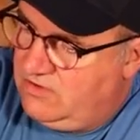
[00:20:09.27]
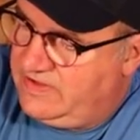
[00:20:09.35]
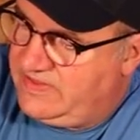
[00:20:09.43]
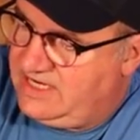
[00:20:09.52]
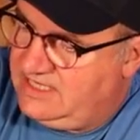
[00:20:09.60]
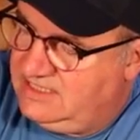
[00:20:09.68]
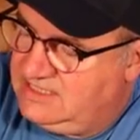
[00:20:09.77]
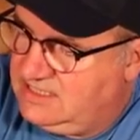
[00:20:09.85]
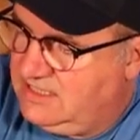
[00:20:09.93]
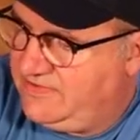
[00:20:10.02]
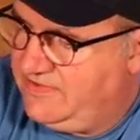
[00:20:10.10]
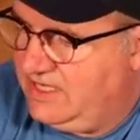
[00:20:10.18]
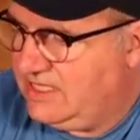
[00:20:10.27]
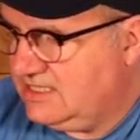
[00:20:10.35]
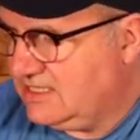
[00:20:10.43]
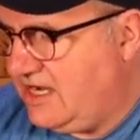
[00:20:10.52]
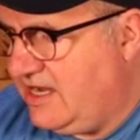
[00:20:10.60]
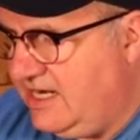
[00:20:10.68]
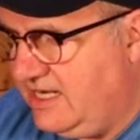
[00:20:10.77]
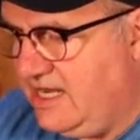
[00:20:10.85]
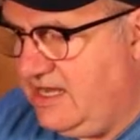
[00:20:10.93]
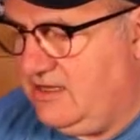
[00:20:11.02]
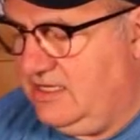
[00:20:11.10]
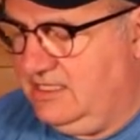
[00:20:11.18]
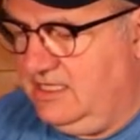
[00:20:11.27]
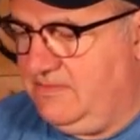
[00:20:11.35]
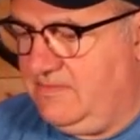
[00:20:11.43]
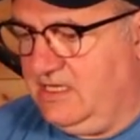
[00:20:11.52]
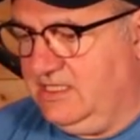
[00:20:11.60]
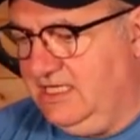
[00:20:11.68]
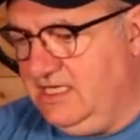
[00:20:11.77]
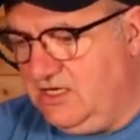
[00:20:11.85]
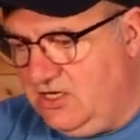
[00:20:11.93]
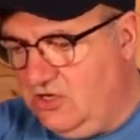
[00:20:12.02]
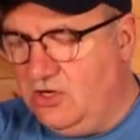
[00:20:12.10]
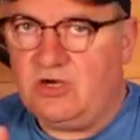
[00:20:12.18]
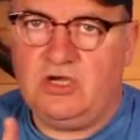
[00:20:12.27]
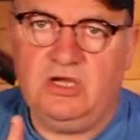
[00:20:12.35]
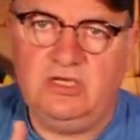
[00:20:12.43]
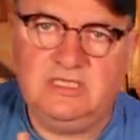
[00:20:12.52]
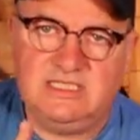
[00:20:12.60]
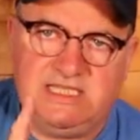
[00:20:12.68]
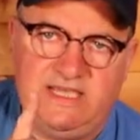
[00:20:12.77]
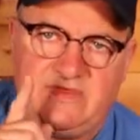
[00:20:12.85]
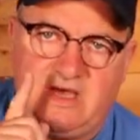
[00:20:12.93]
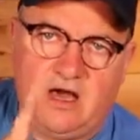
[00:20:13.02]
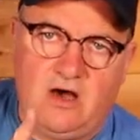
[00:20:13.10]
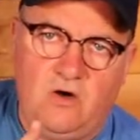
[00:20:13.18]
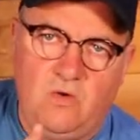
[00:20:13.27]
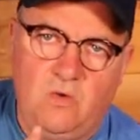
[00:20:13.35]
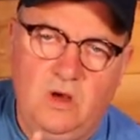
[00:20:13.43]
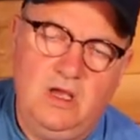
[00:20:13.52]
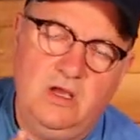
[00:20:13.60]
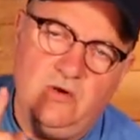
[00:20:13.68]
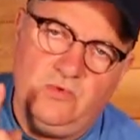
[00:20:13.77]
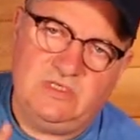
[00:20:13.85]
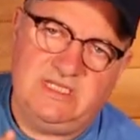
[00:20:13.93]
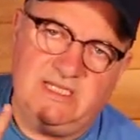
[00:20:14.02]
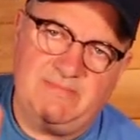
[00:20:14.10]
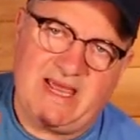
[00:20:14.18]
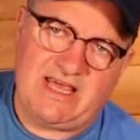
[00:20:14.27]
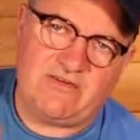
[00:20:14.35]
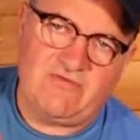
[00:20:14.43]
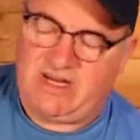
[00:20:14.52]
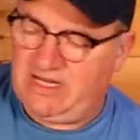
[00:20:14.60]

Right, that is. I think that's going in now. I did. I didn't look to see if the hole was in the back of the